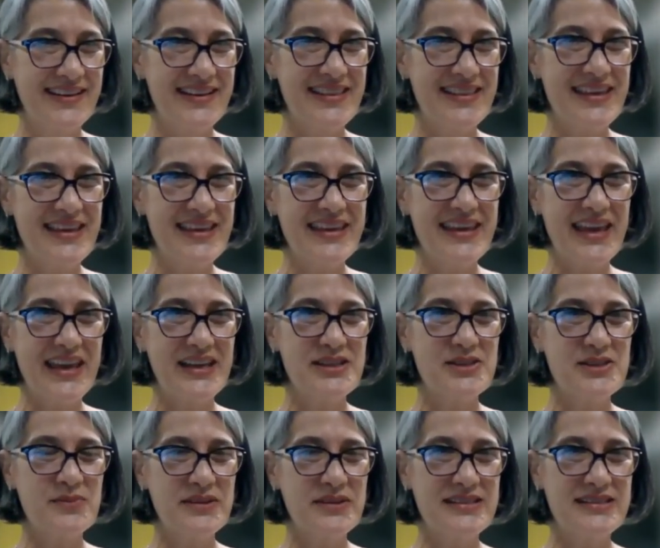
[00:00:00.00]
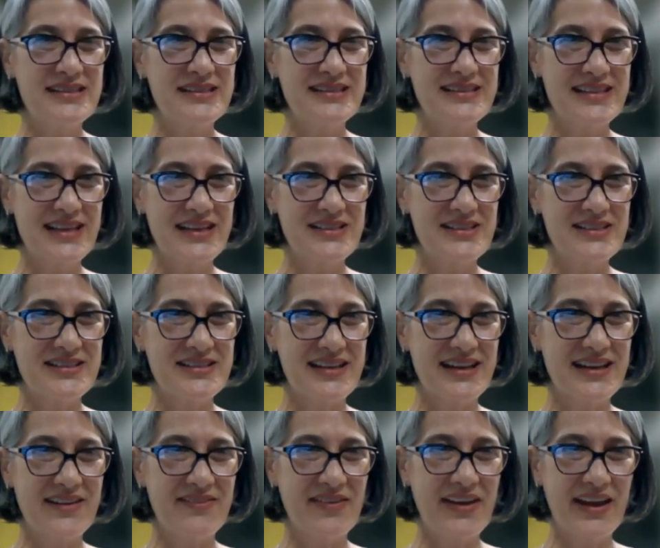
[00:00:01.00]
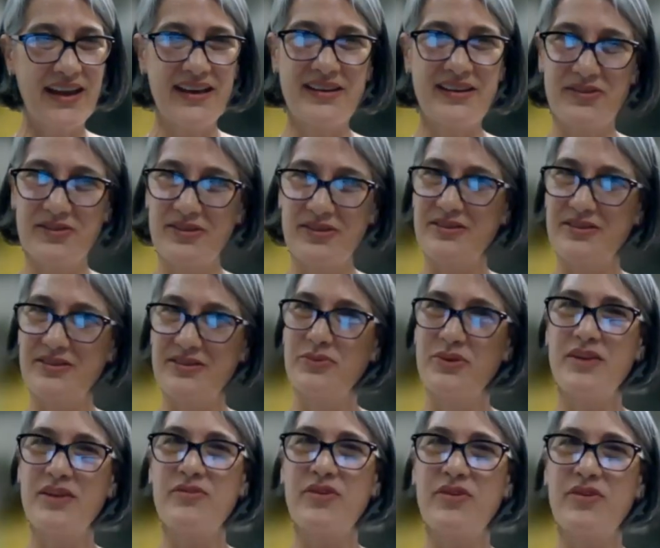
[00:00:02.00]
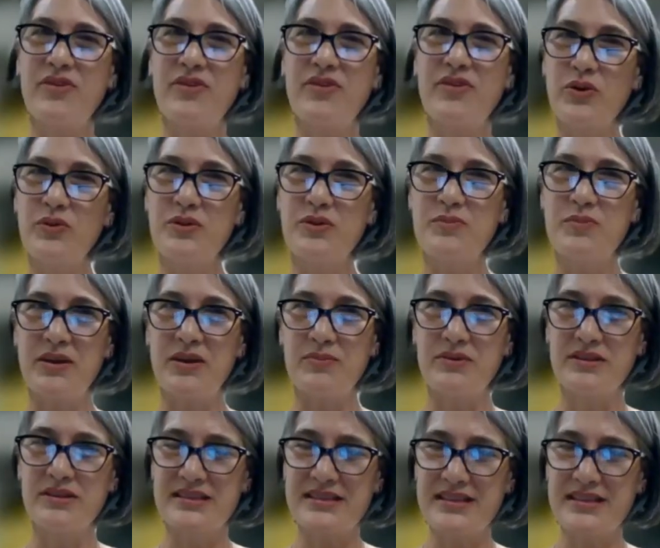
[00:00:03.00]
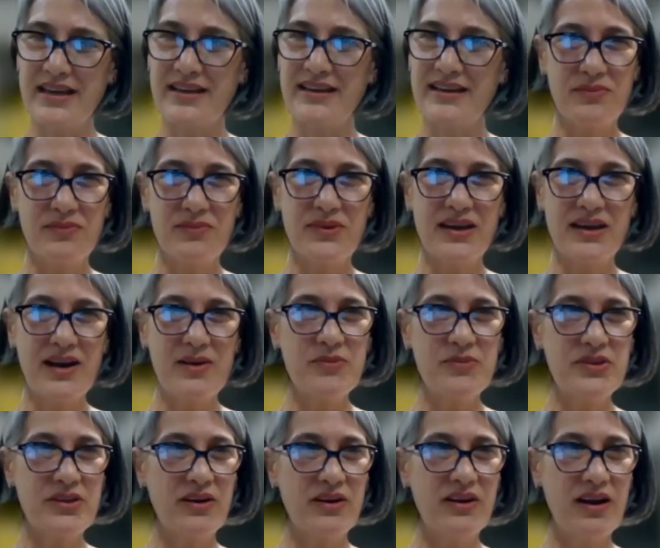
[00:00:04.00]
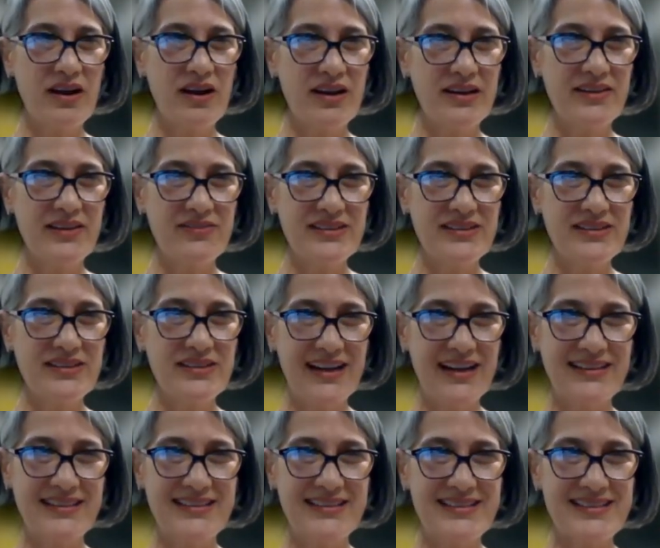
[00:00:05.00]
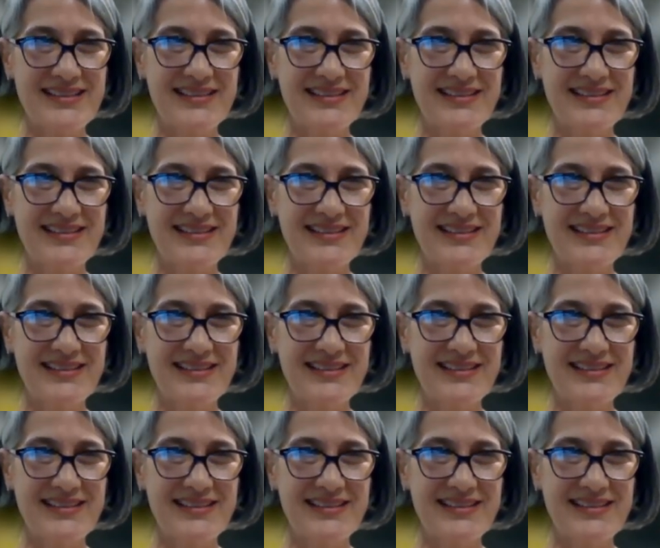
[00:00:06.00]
engagements and sessions that I've had, or whenever I work with people, is that we come with our God-given talents.